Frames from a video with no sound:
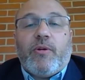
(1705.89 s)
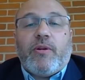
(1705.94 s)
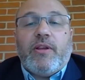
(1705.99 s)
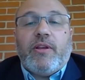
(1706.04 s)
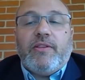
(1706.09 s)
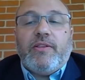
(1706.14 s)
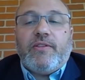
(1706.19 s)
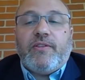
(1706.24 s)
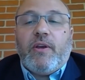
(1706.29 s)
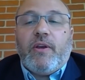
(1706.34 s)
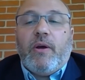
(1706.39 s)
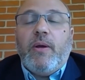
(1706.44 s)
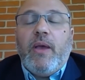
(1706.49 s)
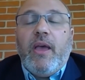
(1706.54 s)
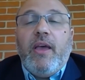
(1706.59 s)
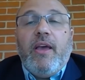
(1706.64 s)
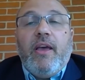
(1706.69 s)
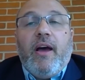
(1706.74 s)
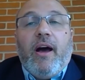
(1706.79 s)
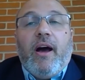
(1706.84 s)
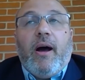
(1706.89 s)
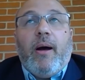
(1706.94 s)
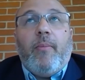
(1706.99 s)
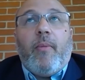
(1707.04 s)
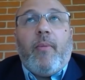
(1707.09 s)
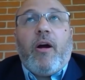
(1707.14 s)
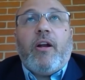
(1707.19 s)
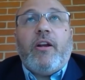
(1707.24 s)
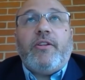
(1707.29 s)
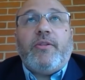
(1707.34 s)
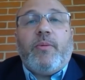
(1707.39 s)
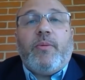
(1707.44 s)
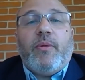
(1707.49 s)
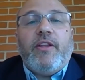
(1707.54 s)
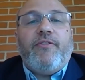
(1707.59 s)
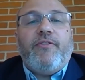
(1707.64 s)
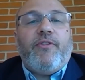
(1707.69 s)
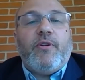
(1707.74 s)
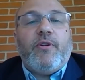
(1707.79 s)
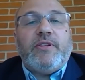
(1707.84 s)
And so our
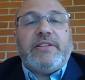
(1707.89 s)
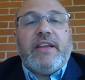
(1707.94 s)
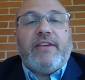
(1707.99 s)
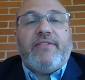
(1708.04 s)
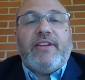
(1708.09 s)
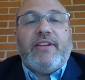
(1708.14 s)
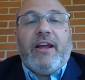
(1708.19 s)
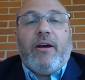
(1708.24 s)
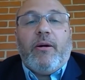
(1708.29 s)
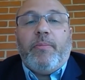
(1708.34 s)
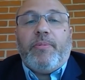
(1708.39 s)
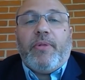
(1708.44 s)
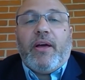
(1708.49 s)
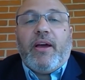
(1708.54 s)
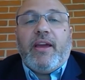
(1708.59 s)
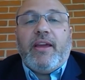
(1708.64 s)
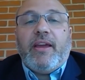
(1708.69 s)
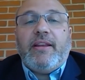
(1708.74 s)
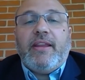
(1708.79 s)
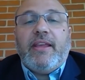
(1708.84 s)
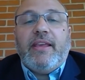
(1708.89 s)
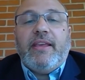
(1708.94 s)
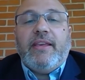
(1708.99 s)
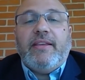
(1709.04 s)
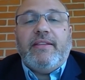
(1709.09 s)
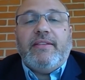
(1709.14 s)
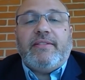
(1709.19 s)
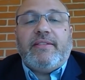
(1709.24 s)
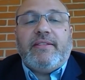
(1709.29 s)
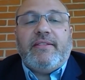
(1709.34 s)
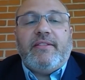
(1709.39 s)
24/7 helpline is,